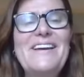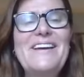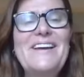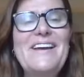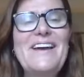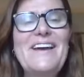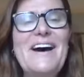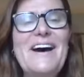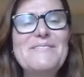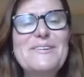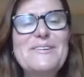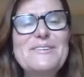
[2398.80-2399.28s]

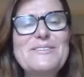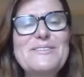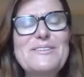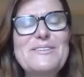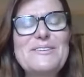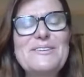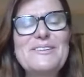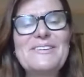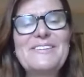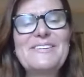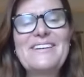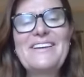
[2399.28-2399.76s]
I'm not
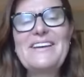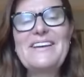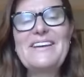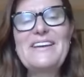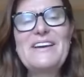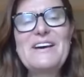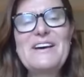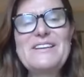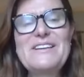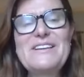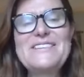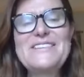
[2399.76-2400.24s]
sure
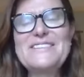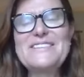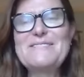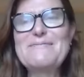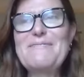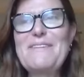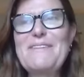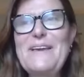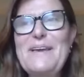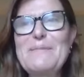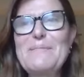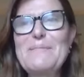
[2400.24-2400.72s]
he earned
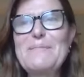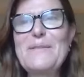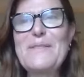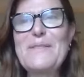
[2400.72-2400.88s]
his fee, but the